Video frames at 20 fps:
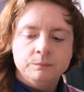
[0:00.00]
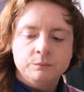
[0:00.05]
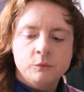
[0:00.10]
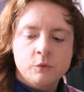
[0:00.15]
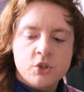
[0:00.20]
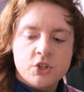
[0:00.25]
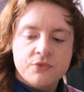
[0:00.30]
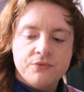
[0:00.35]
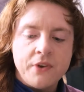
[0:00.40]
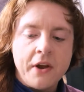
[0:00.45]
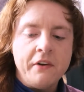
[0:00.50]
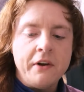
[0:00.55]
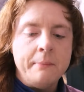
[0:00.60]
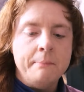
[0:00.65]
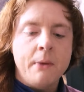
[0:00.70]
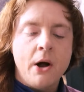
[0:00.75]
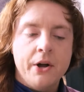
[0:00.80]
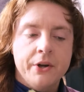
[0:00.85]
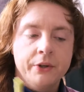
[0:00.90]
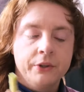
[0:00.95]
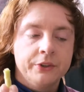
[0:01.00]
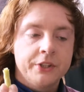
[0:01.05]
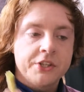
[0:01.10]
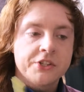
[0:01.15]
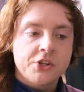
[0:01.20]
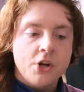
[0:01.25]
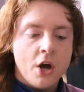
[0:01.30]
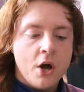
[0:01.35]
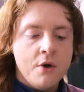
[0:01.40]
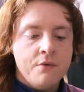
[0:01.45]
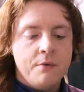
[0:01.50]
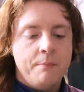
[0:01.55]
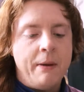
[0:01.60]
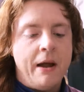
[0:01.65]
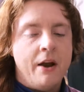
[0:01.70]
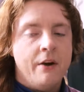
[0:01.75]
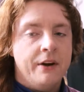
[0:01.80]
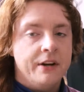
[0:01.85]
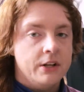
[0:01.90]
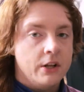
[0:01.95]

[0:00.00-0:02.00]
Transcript: which is very mild. It's not overpowering.